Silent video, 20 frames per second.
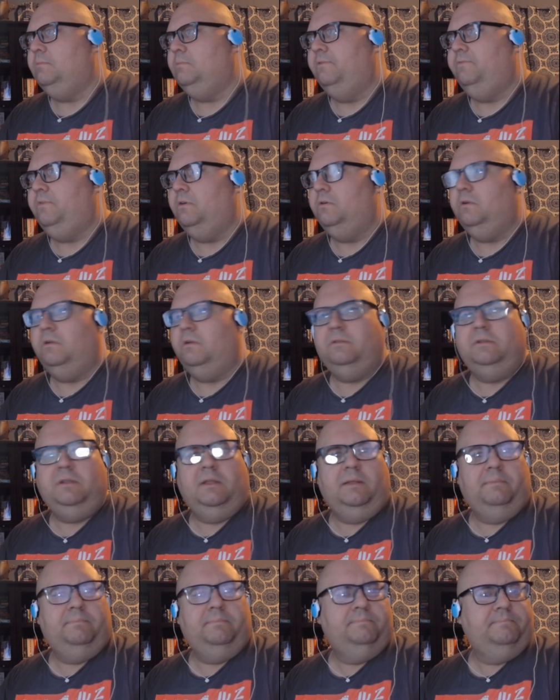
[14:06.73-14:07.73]
my phone all the
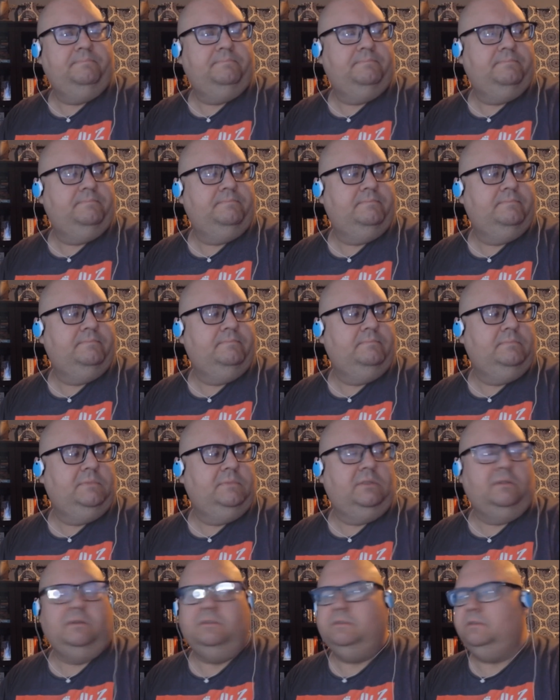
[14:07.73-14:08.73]
time
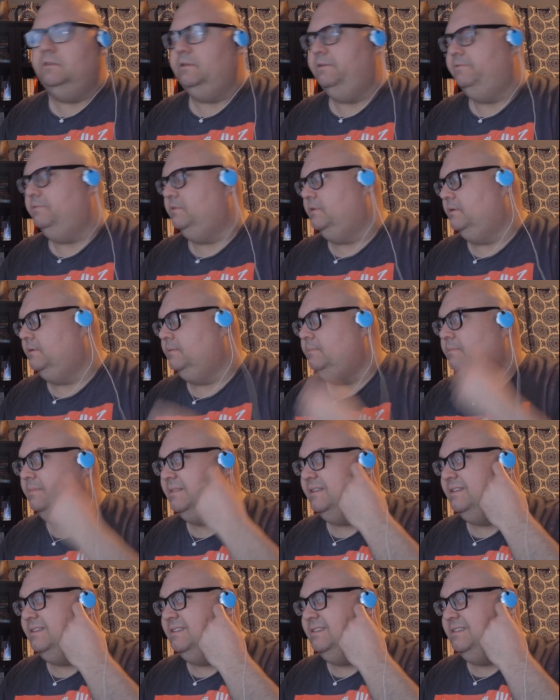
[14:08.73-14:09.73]
to listen to everything.
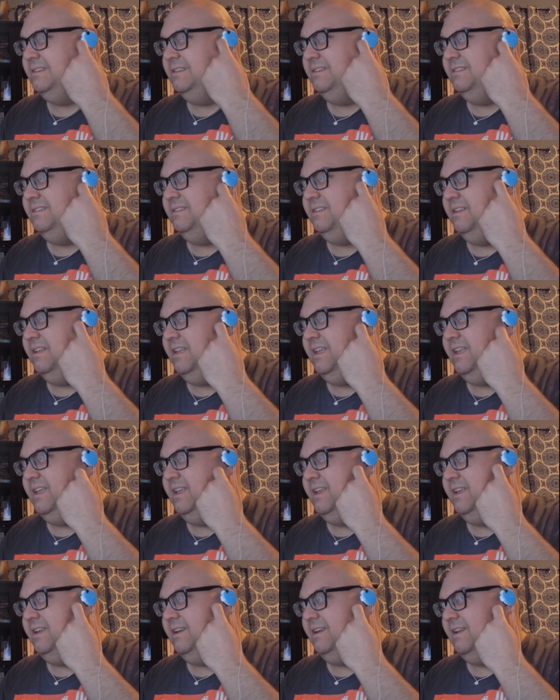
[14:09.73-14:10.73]

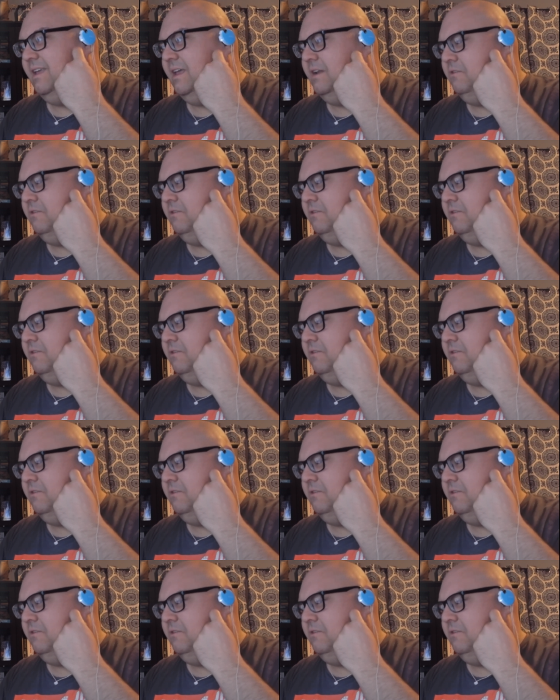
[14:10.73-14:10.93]
And I